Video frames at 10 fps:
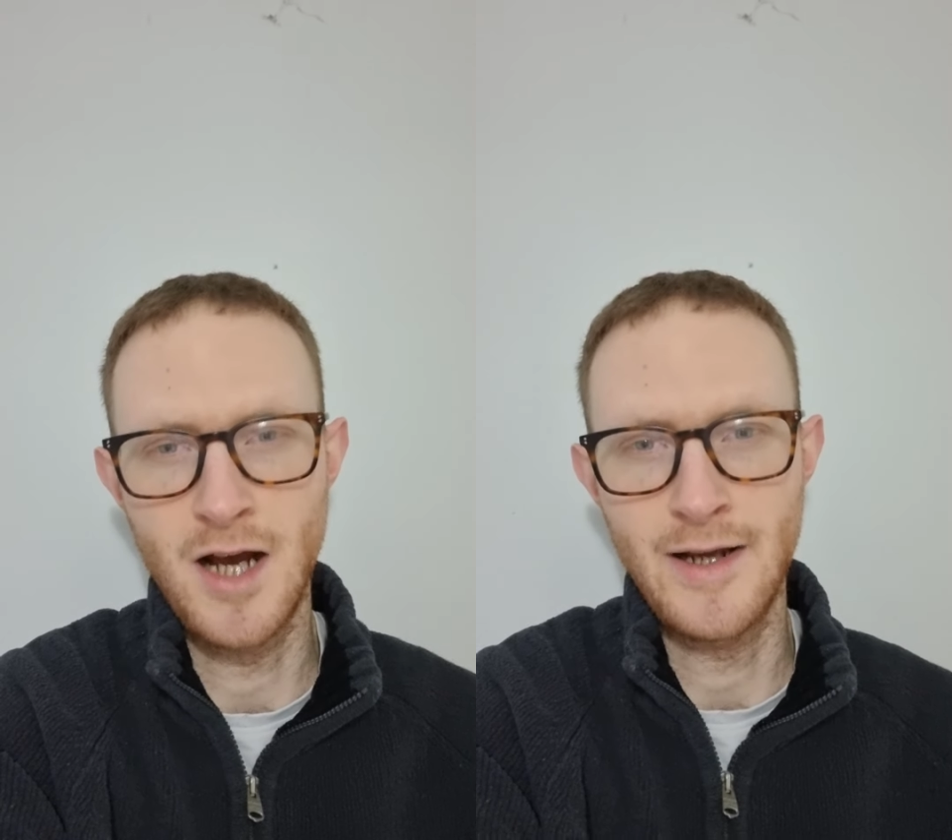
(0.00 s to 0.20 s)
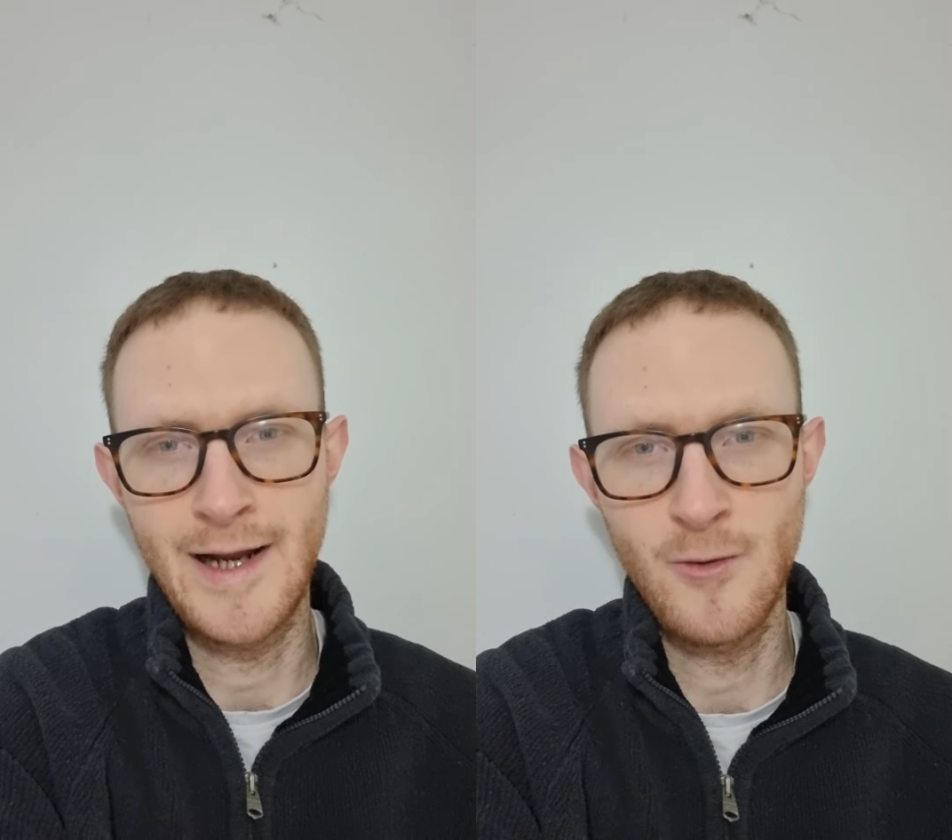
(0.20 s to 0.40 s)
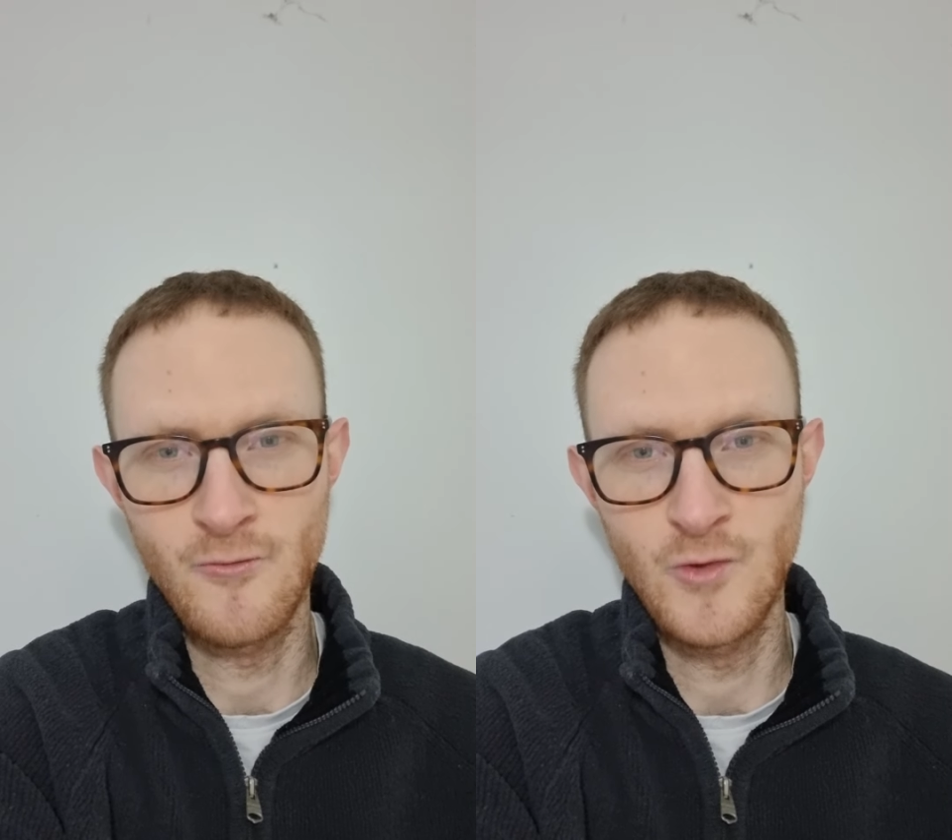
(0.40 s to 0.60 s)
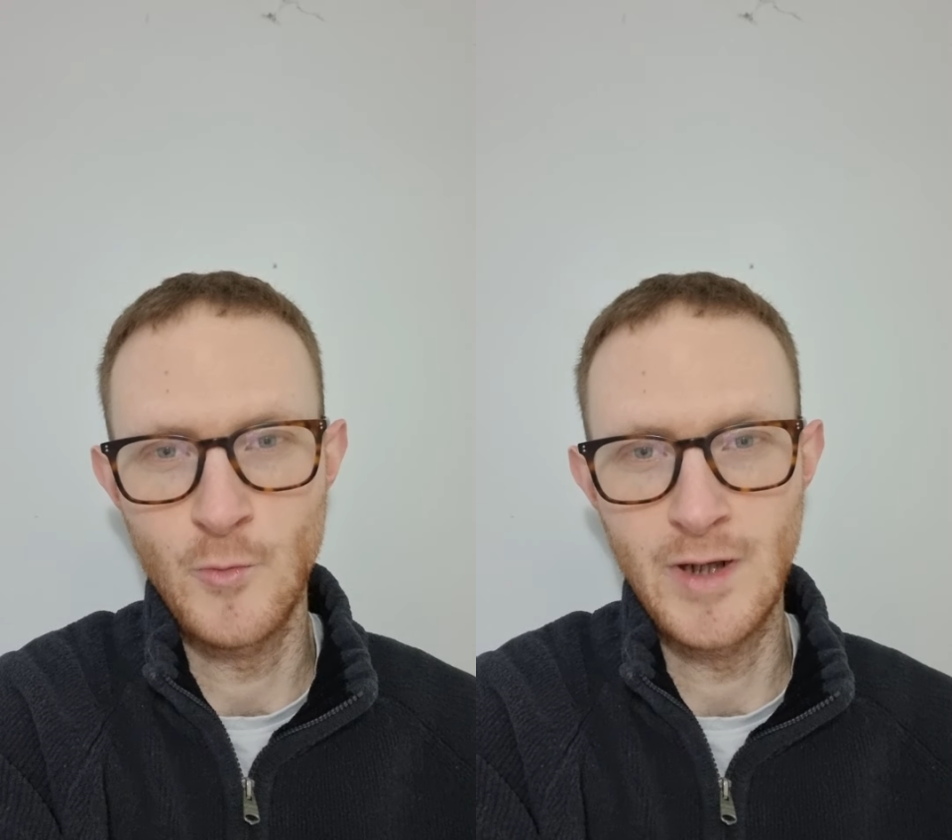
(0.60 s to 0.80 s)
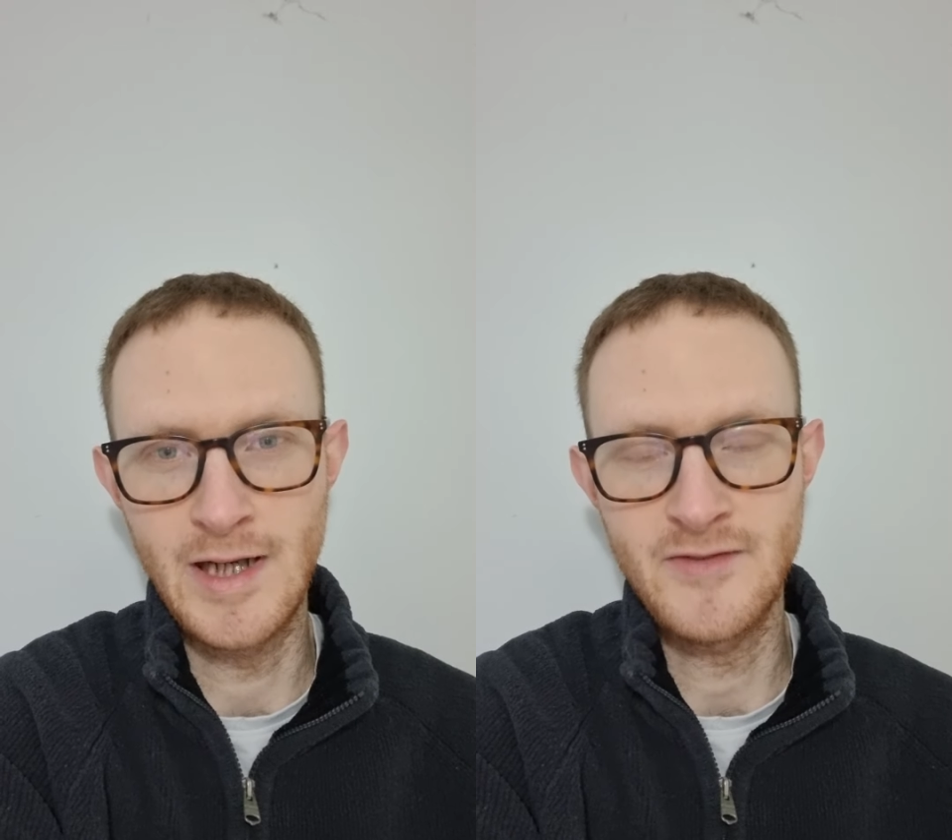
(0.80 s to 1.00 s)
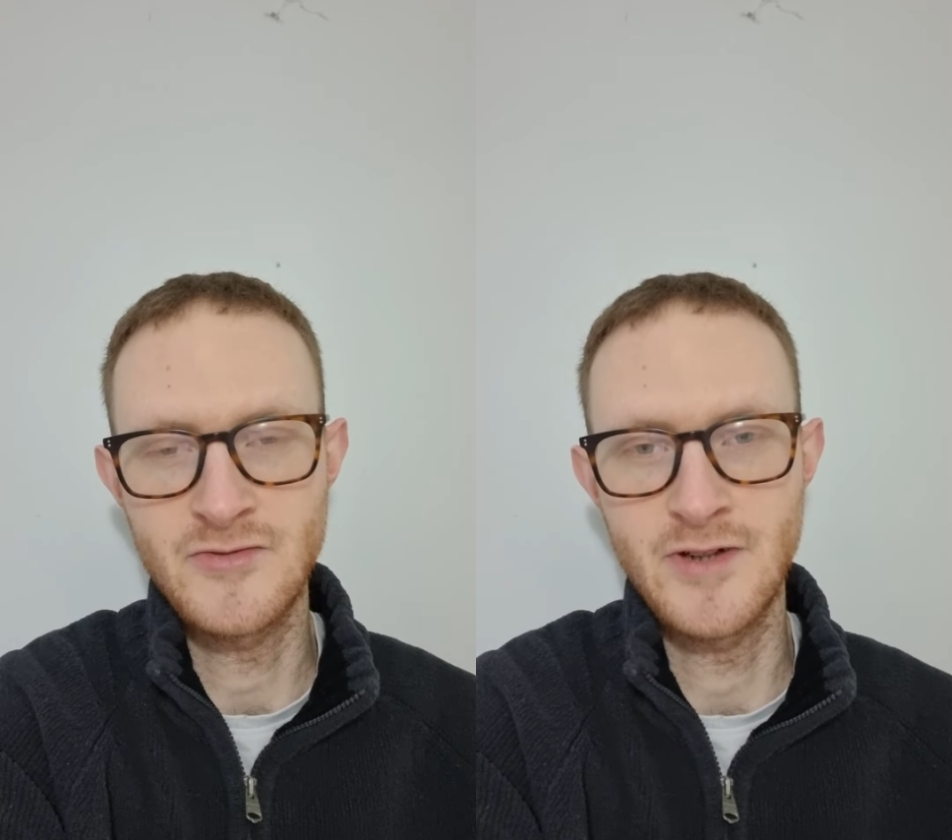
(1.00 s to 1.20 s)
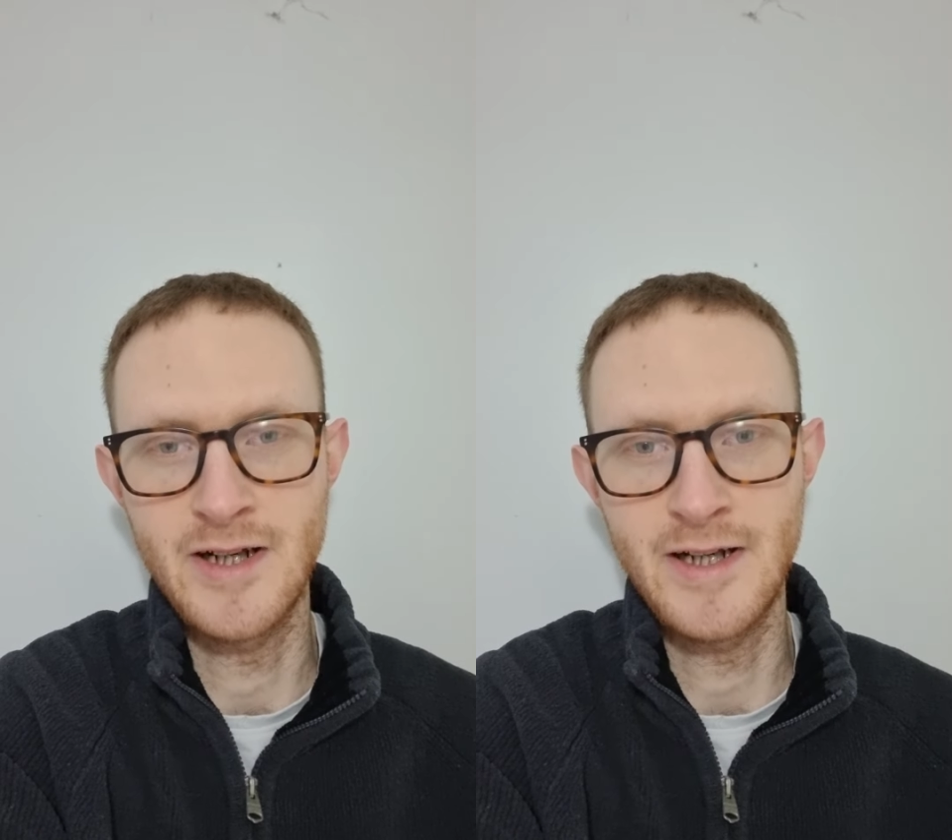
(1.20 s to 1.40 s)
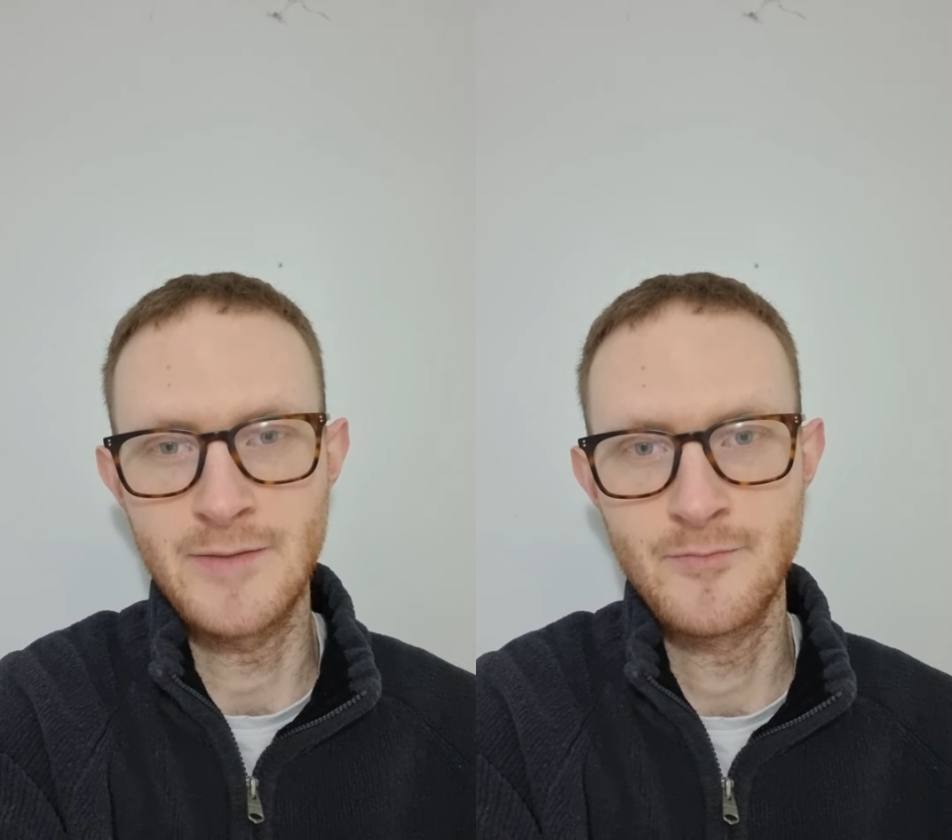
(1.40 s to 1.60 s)
unhelpful beliefs,
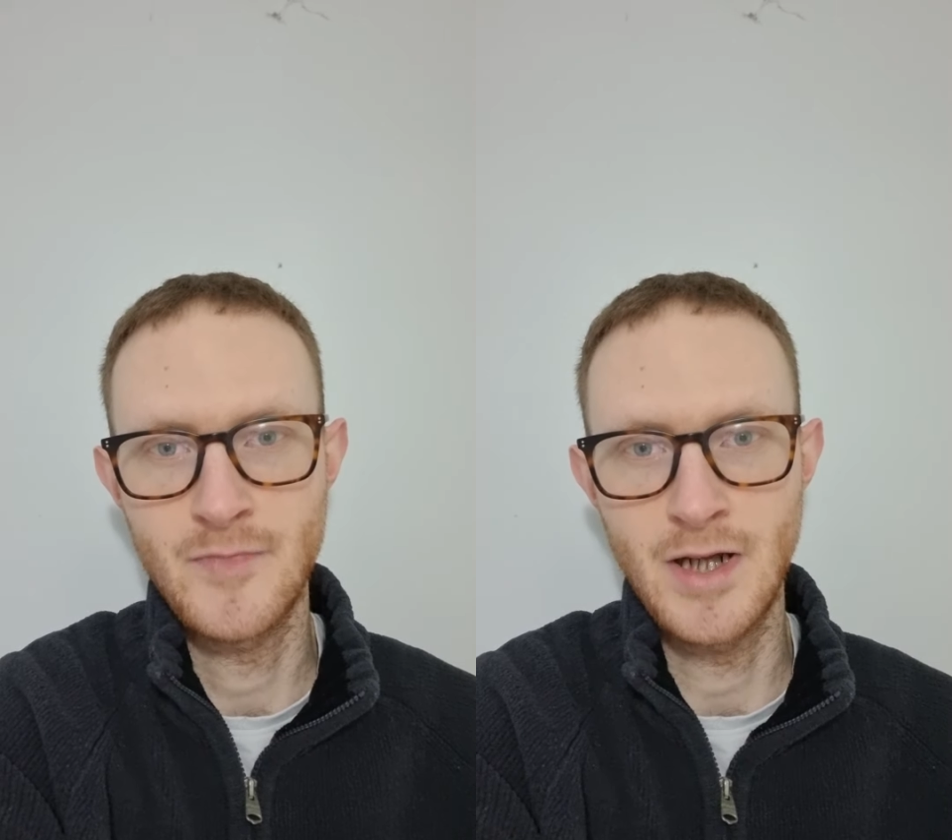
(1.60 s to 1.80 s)
really.